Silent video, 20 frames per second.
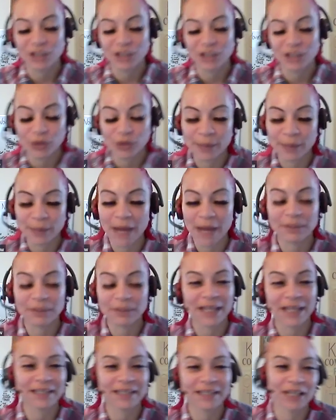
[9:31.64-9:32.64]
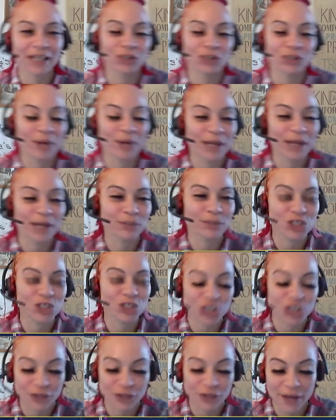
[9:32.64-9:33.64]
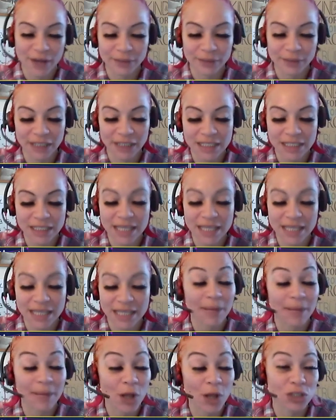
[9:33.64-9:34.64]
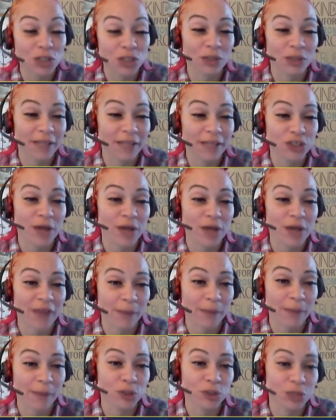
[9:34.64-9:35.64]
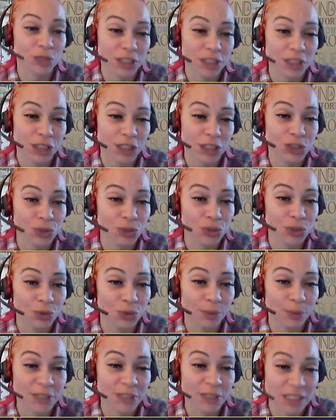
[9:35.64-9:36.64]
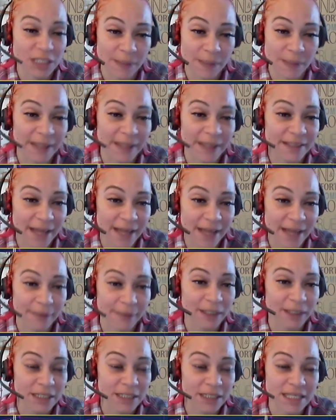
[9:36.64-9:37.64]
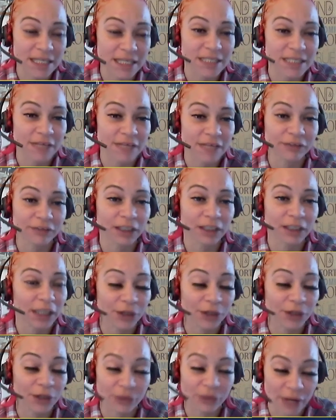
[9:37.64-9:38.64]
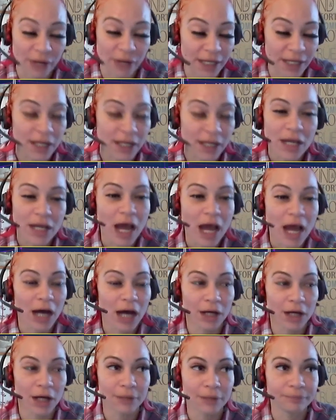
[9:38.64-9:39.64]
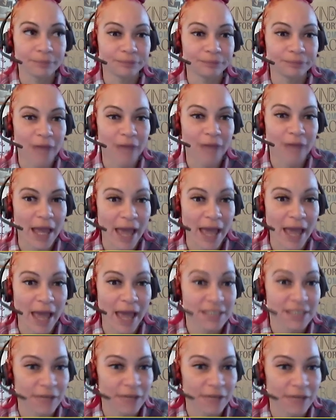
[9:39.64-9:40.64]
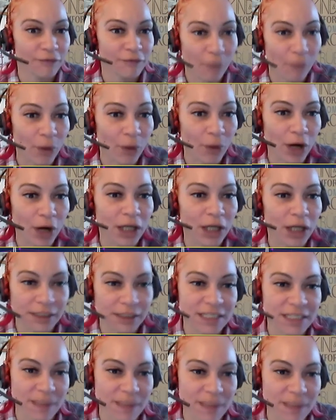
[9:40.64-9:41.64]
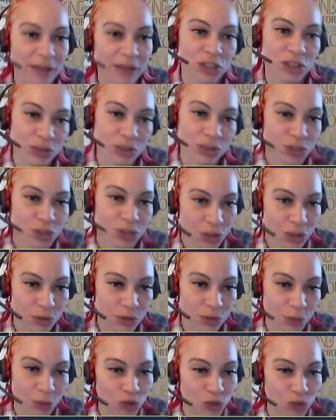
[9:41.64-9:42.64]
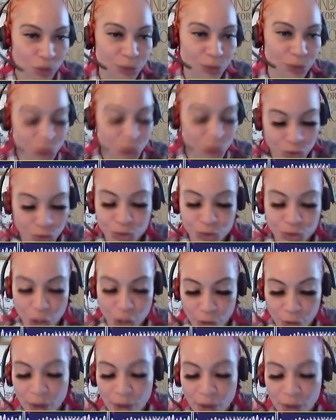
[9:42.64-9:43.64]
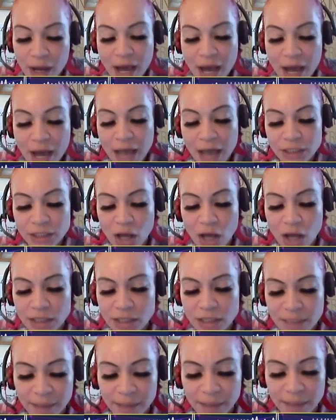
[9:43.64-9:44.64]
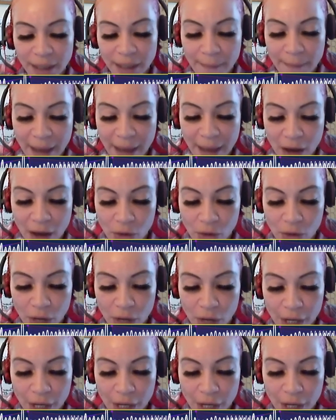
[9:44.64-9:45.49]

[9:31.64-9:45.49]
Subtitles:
though, but I'm glad that you were able to share that with us. And I'm also glad that you had the opportunity to participate in that, because that's definitely a great asset for Hugs and Smiles to contribute to. So talk to me about